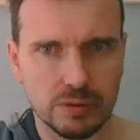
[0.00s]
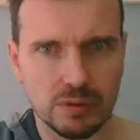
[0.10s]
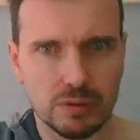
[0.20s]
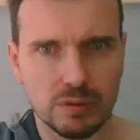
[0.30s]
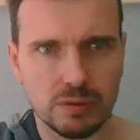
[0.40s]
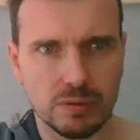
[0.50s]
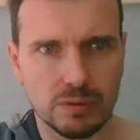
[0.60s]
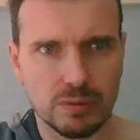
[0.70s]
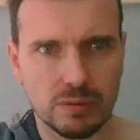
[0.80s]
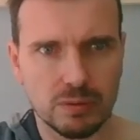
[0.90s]

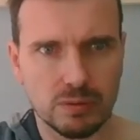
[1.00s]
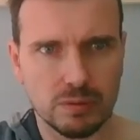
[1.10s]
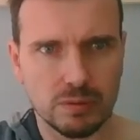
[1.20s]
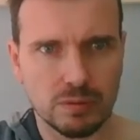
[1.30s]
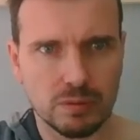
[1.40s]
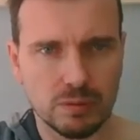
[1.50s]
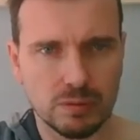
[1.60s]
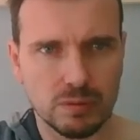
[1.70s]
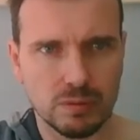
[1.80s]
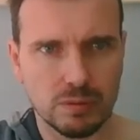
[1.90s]

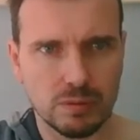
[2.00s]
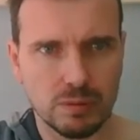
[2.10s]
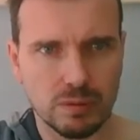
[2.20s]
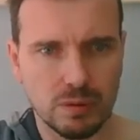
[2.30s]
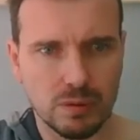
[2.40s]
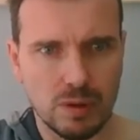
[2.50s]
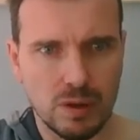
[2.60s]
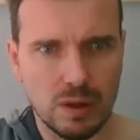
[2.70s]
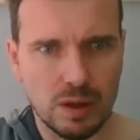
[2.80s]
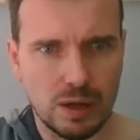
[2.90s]

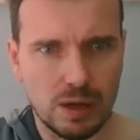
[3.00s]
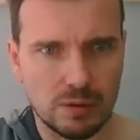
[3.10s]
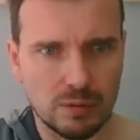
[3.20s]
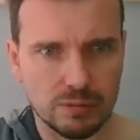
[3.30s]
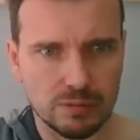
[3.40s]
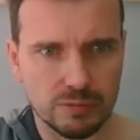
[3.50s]
[no speech]